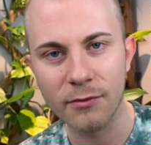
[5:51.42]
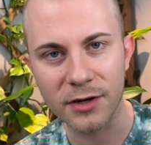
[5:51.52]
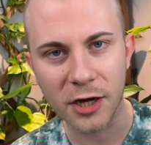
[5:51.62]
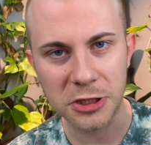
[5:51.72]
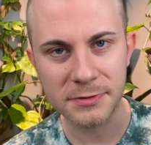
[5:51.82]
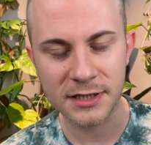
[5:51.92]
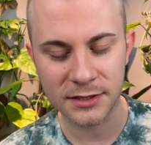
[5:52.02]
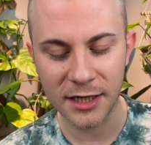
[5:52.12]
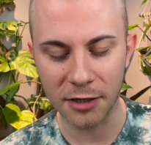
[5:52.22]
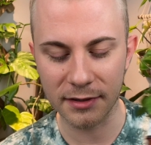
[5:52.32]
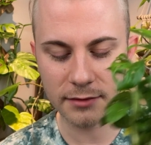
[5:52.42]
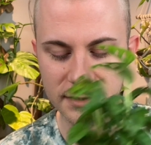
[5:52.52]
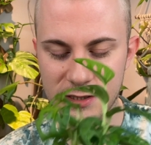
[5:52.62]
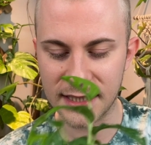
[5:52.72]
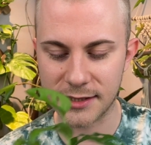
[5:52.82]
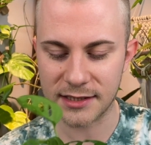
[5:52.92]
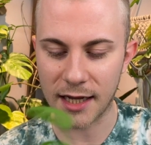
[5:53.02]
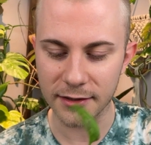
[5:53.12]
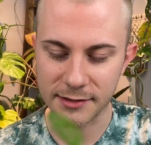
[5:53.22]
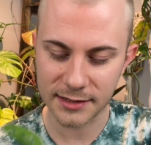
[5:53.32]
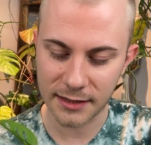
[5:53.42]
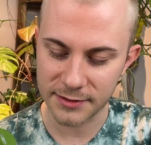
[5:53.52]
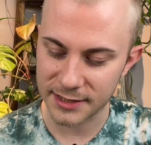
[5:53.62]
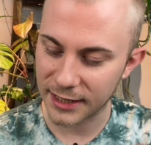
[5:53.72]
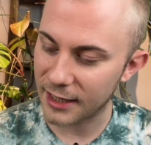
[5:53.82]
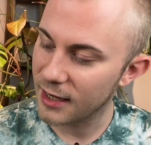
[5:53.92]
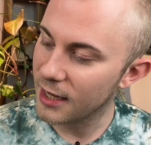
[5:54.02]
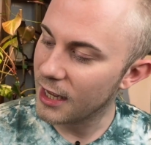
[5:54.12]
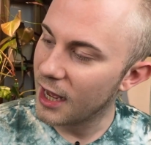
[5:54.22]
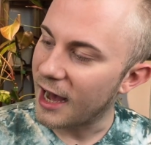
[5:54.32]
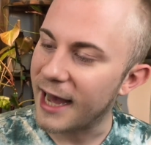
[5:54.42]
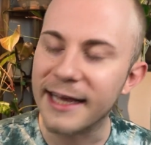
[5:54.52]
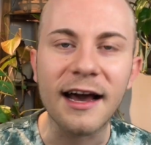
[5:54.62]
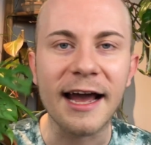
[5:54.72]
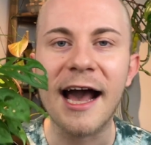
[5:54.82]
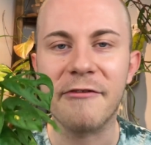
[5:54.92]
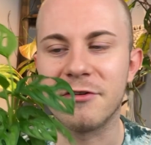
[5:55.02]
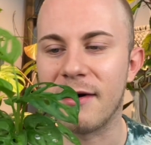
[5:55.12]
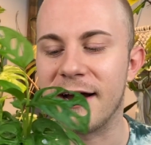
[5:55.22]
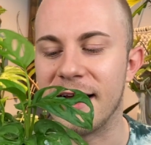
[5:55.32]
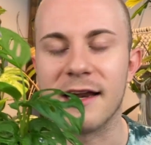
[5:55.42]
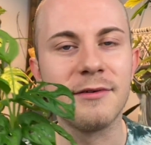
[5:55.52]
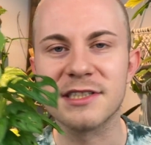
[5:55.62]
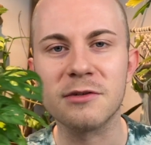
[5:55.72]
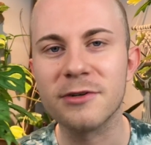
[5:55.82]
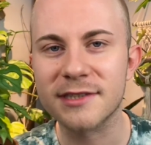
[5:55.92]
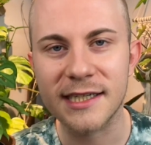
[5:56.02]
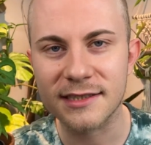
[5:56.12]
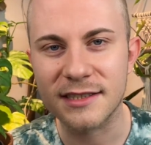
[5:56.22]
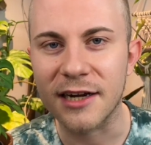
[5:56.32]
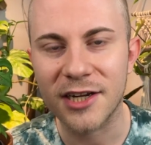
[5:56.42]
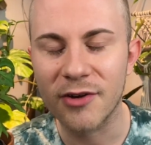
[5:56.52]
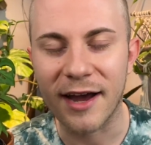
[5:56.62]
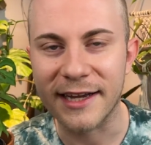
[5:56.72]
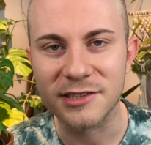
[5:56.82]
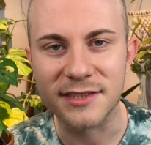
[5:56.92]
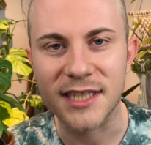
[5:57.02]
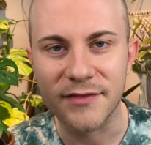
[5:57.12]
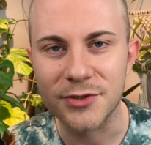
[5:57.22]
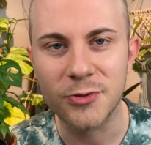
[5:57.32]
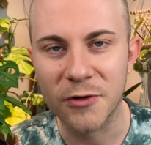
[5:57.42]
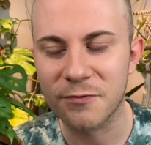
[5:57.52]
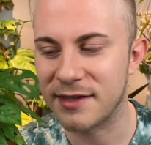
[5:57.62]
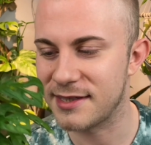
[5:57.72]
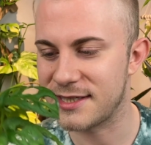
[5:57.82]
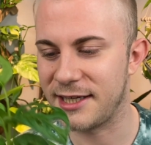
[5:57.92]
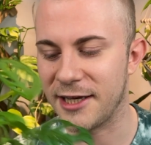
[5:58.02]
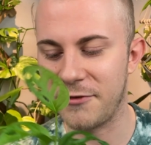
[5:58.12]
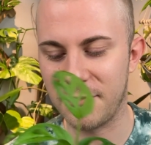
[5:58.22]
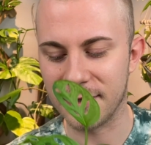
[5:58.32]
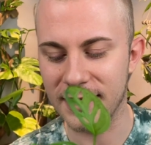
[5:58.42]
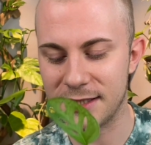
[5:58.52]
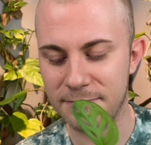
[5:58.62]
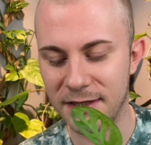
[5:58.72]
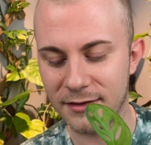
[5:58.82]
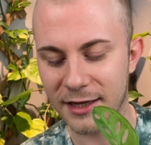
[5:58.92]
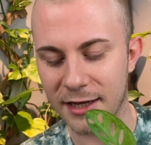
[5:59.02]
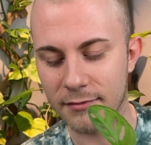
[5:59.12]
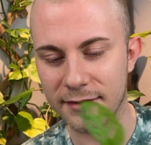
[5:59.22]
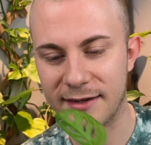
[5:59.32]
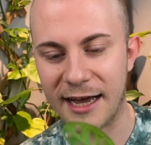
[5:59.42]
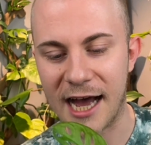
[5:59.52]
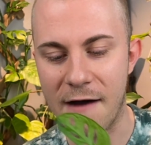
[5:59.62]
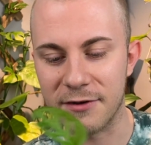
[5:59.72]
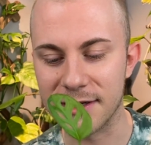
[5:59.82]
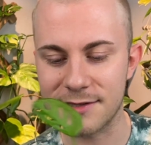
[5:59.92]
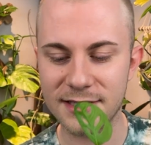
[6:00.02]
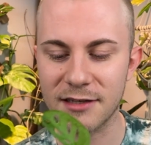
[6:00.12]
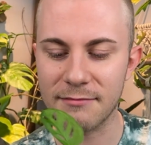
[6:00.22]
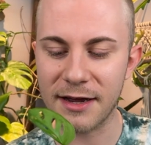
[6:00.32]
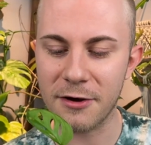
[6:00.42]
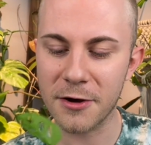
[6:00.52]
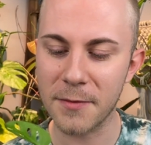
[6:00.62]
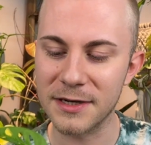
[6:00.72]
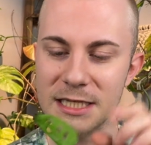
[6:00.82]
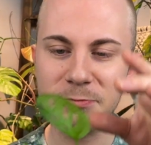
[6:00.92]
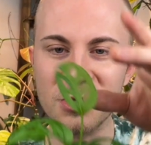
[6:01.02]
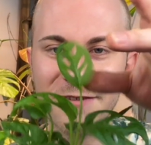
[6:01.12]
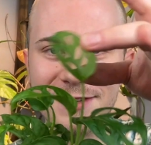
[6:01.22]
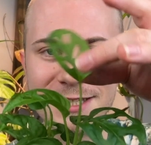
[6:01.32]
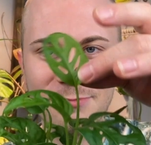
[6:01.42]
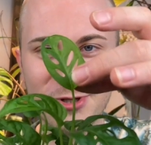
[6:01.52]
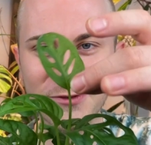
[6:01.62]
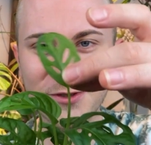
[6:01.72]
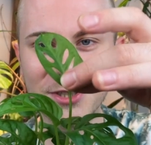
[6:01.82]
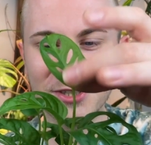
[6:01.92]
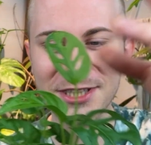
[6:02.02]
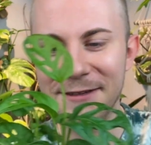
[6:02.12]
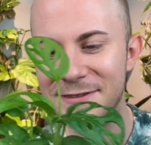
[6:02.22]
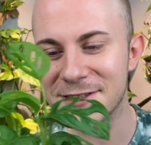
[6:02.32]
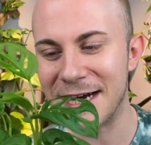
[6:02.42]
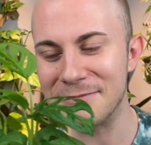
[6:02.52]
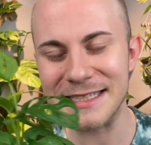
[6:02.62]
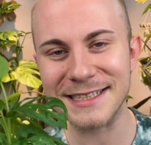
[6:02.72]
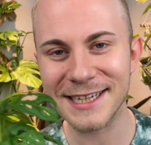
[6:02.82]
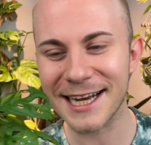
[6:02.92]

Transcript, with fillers: hundred percent no, but it was six dollars, and I was like, I, I have to buy it. And I was like, worst case scenario, I can just give it to a friend as a gift, but it's been like a month and a half, and it's still in my home, and it's put up this beautiful little leaf, so I'm just like,